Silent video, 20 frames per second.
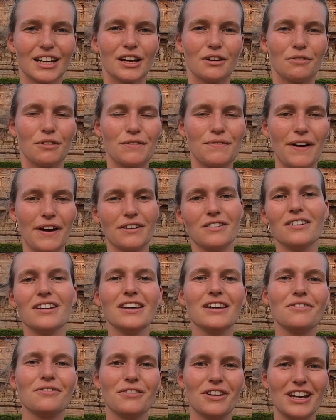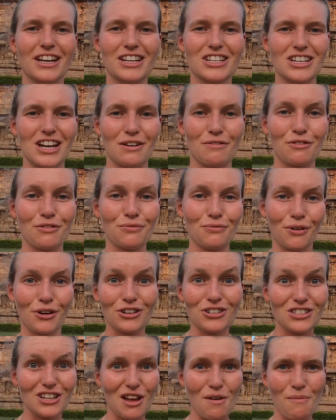We finally reached our
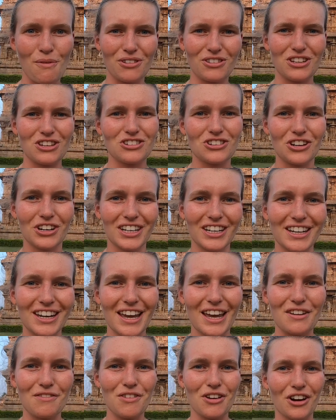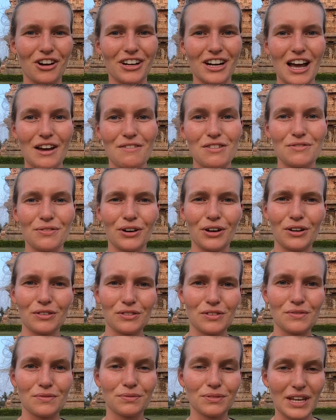first stop on the journey, and we are now in front
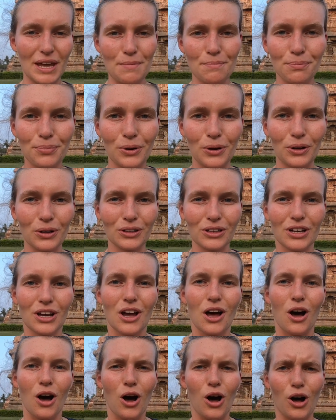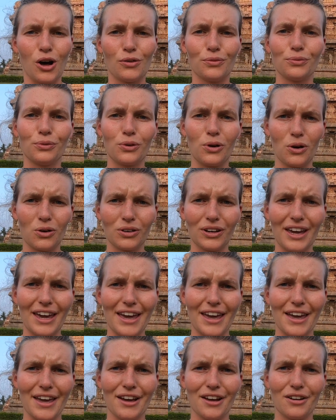of the temple of
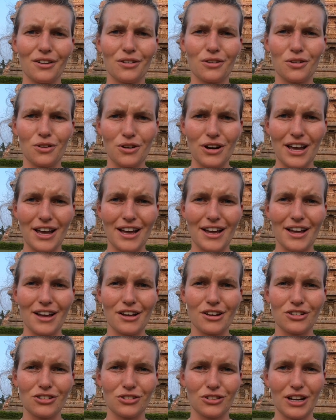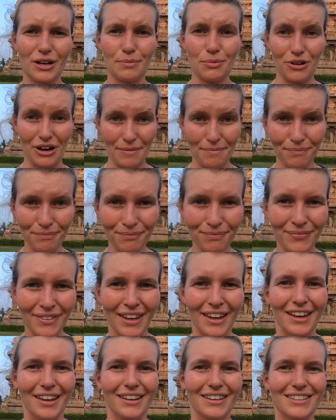Gangaikondacholapuram.
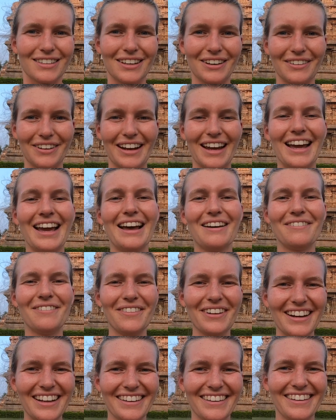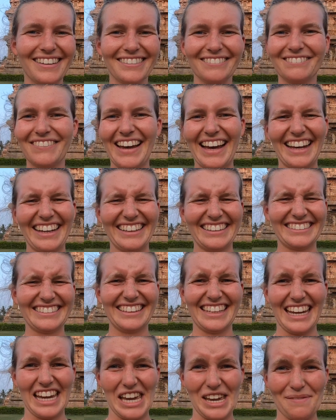Sorry, I'm really bad at
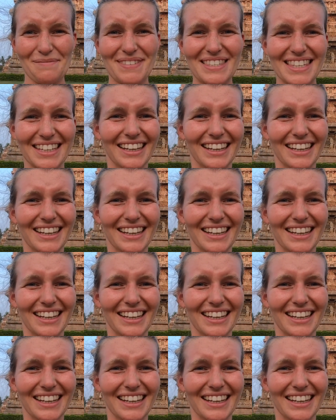names.